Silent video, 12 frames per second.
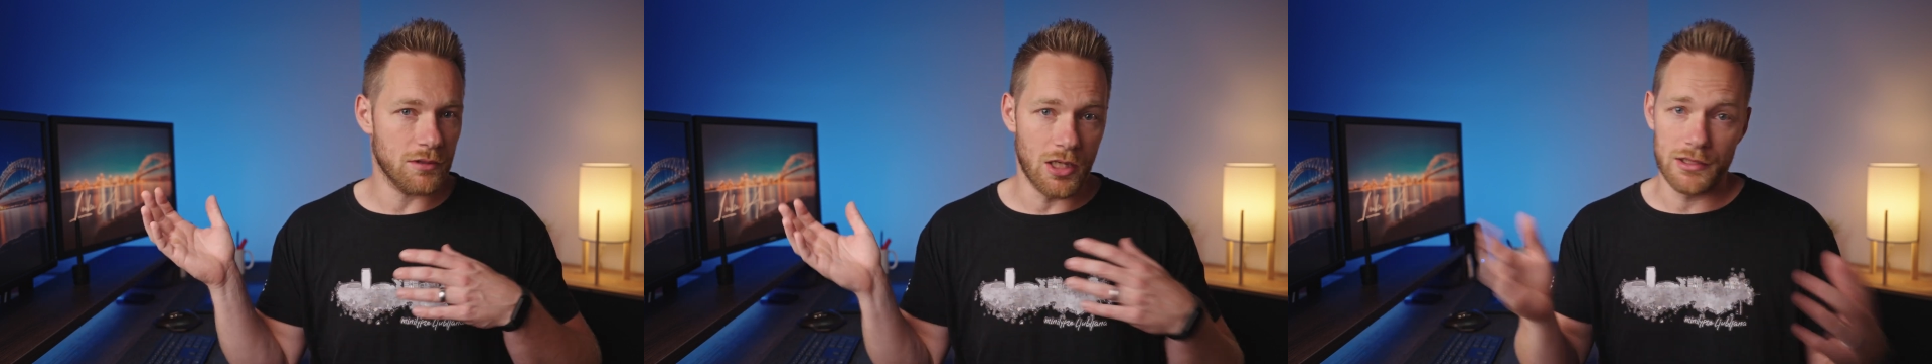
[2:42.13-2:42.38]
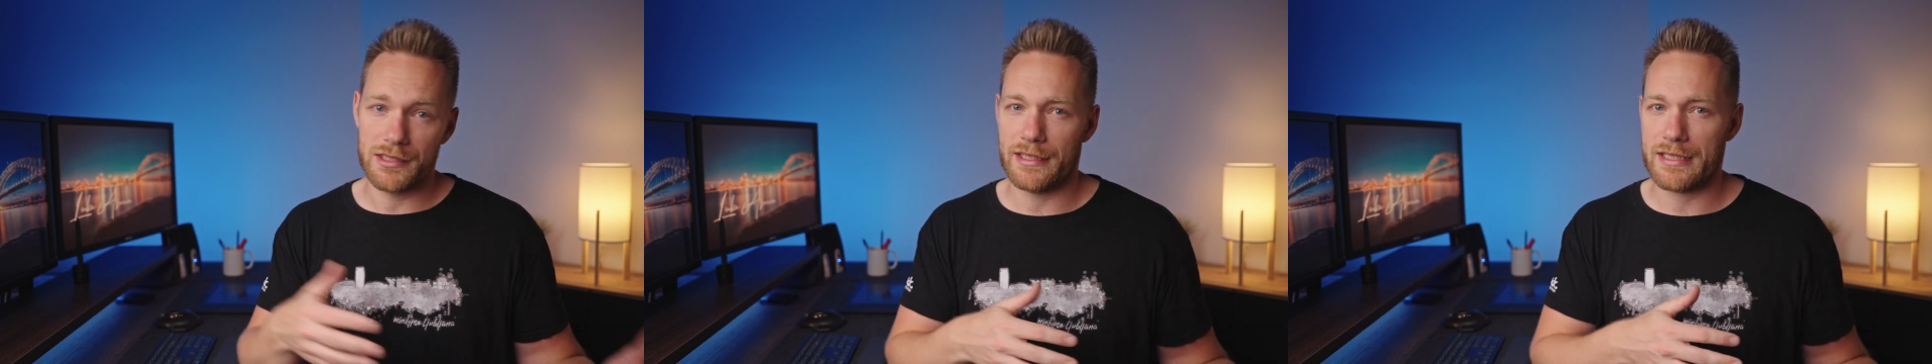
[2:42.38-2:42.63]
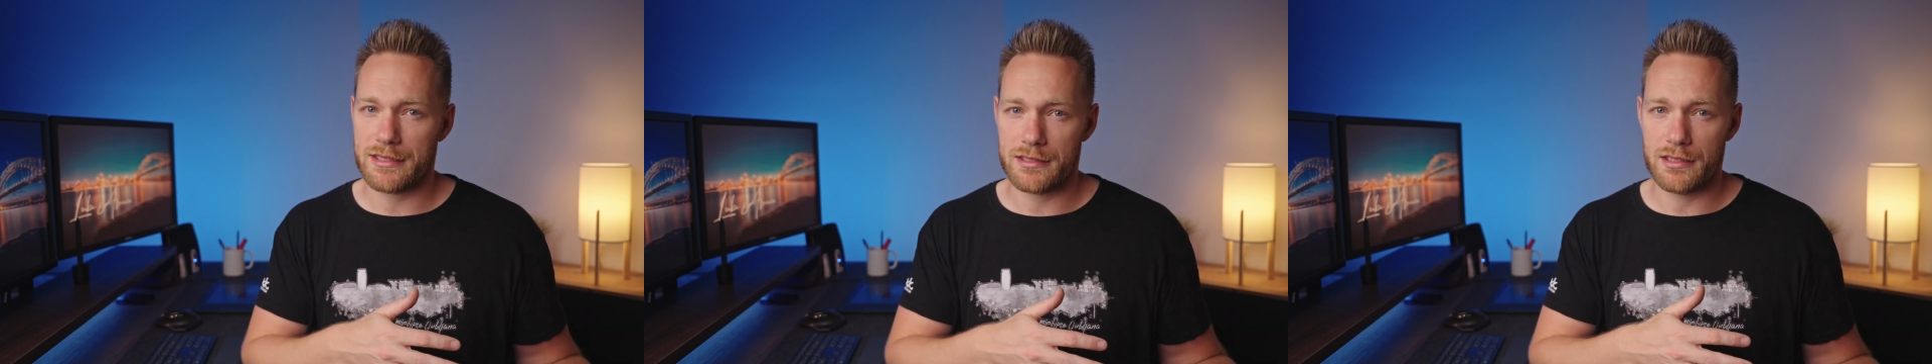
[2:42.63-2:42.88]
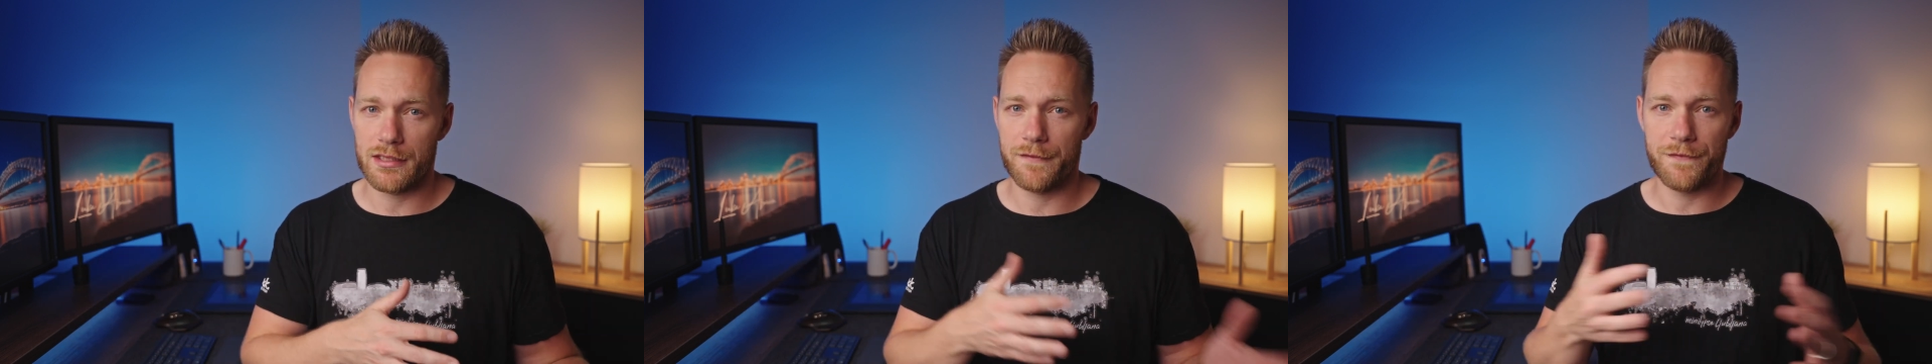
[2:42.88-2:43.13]
all the
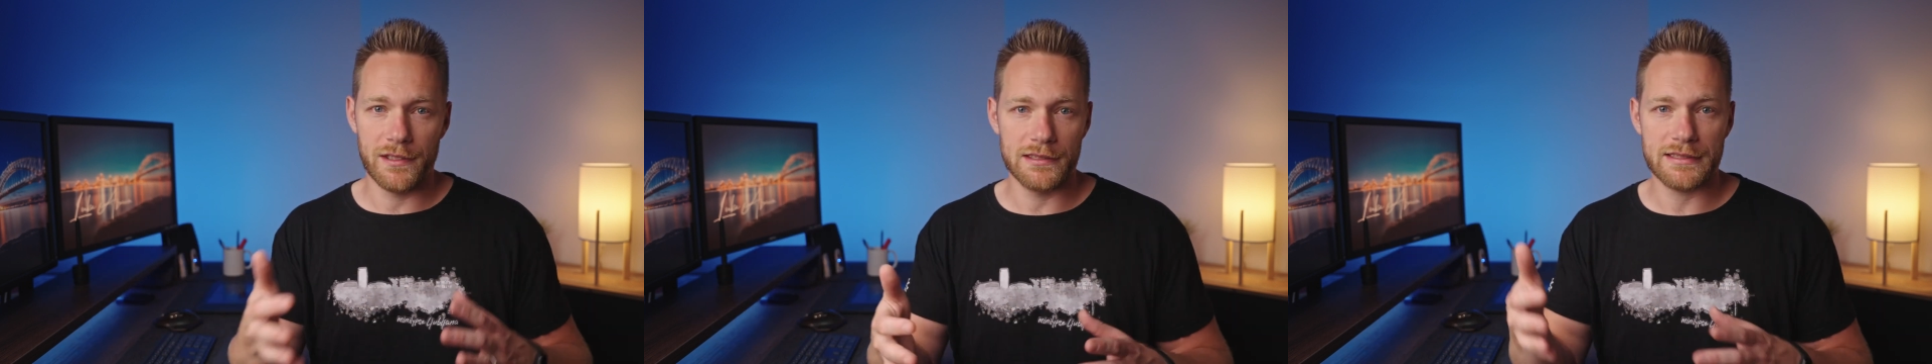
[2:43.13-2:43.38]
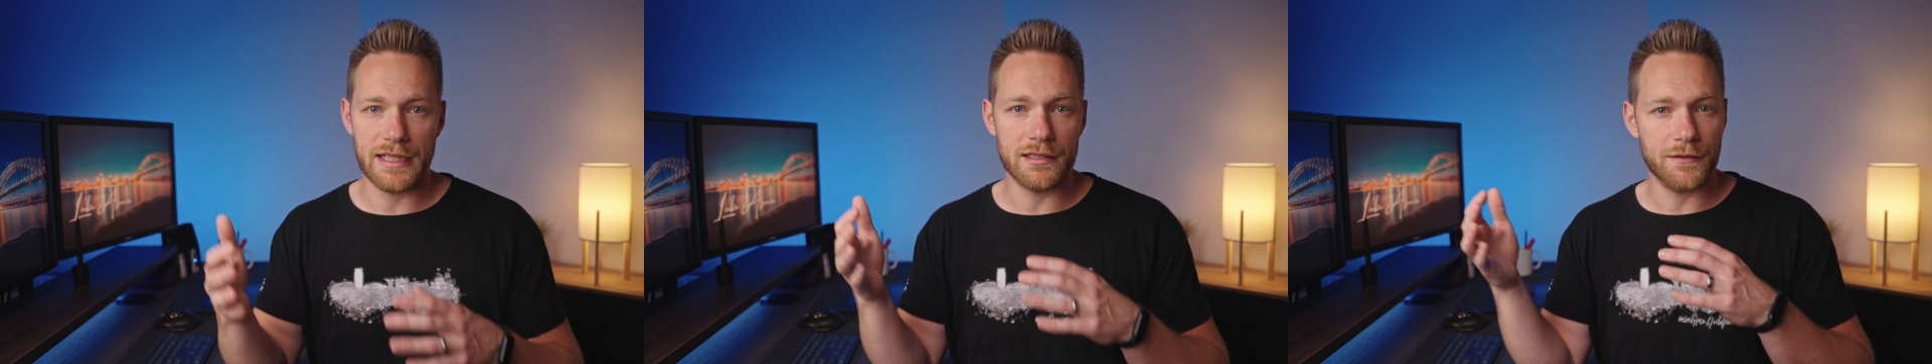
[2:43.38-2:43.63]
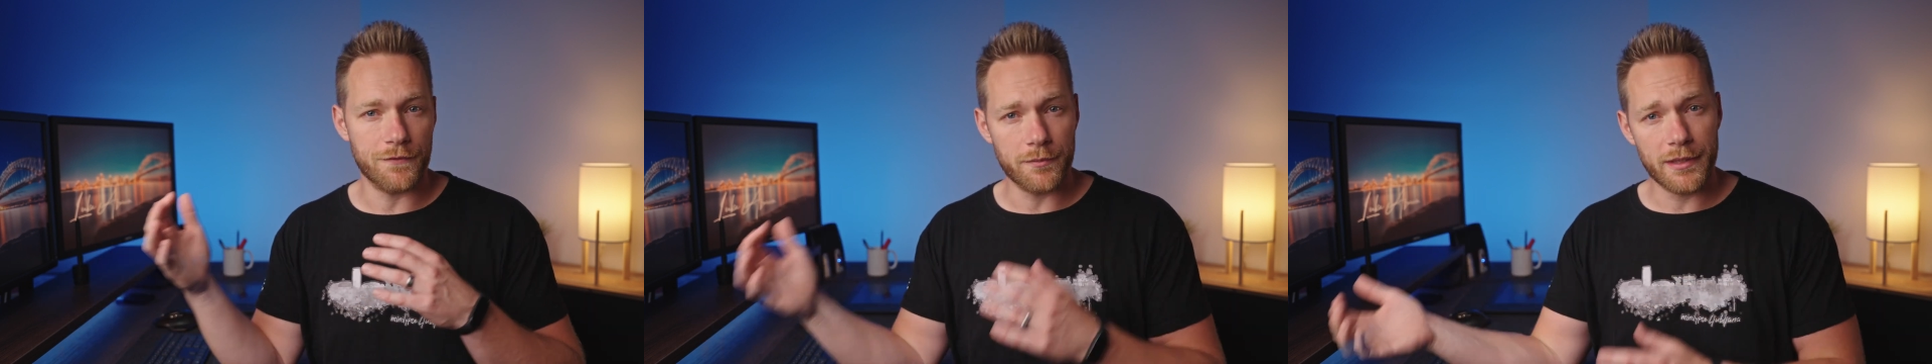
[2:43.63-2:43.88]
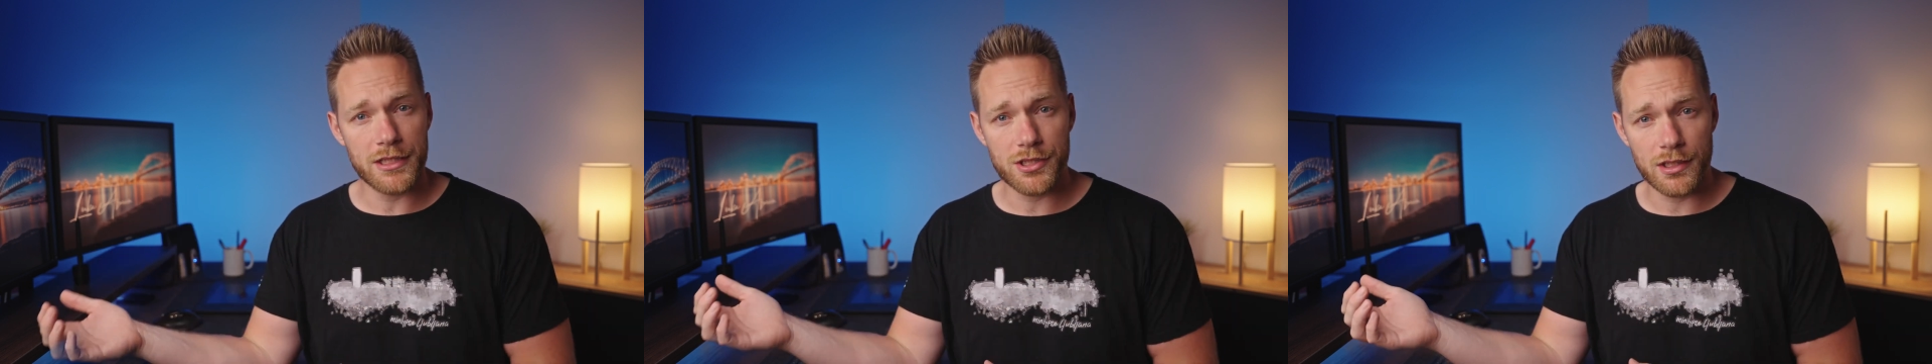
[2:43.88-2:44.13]
necessary fields and
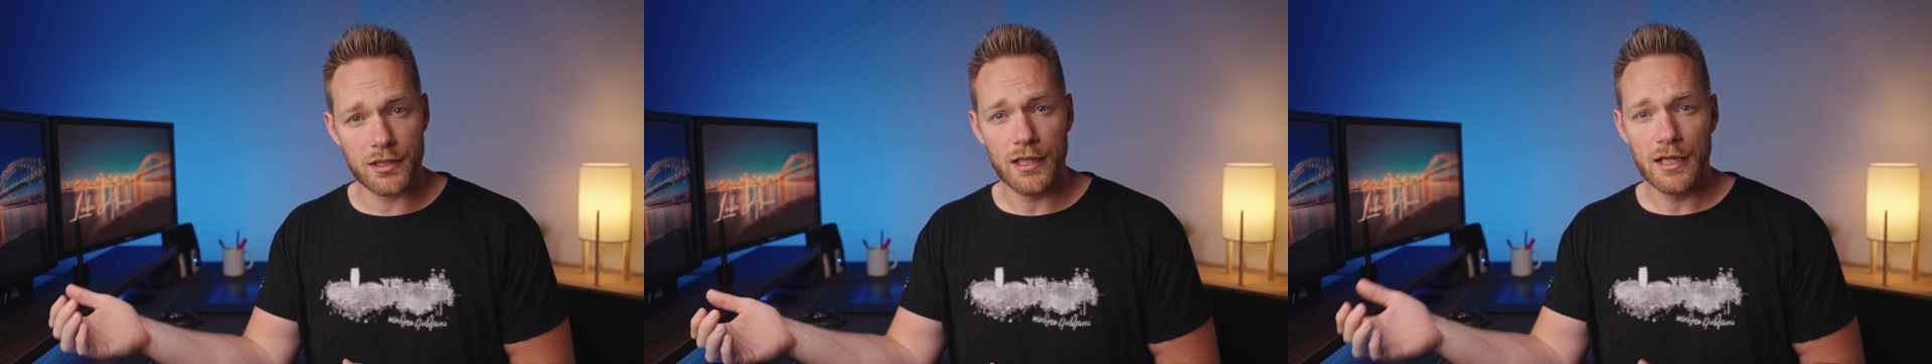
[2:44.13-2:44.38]
information,